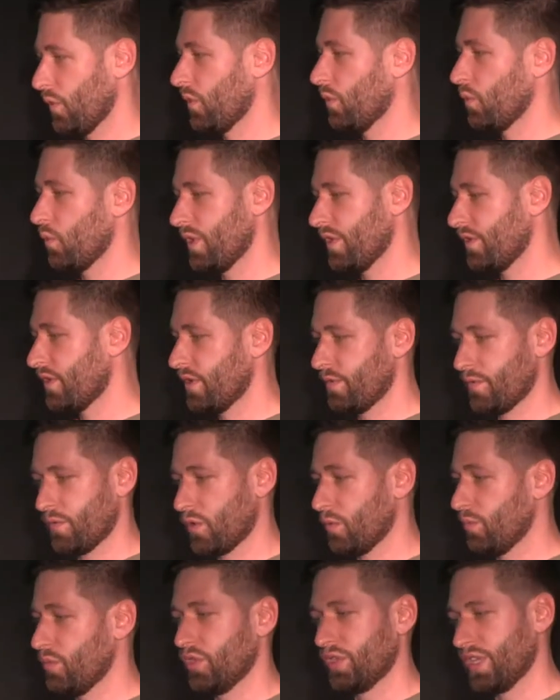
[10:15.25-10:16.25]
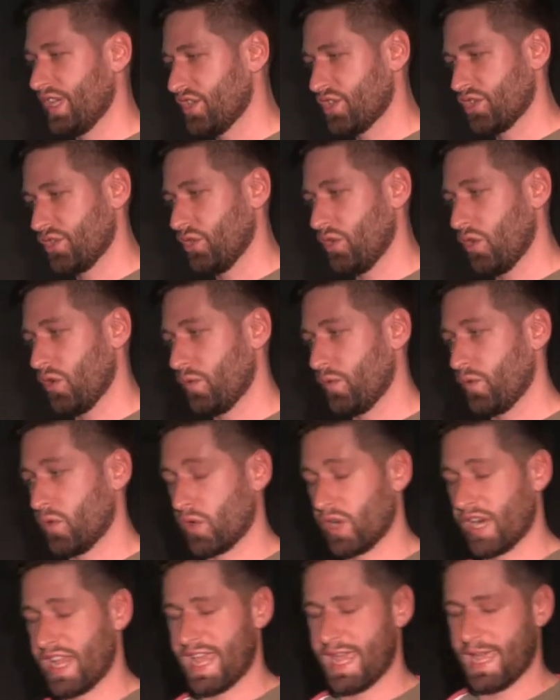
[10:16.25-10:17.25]
query, for mutation, or
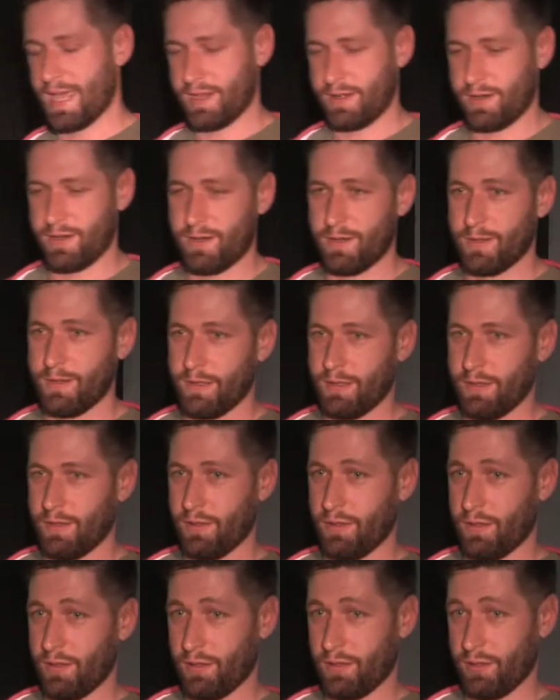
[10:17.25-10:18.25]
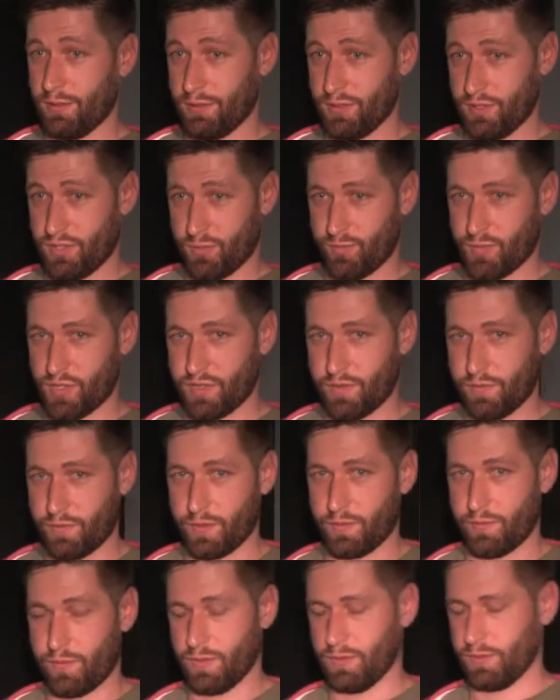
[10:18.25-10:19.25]
for any
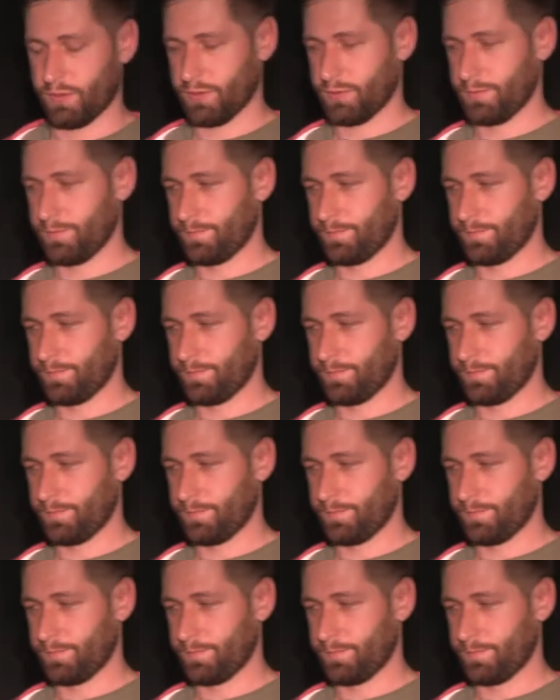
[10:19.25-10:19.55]
specific field.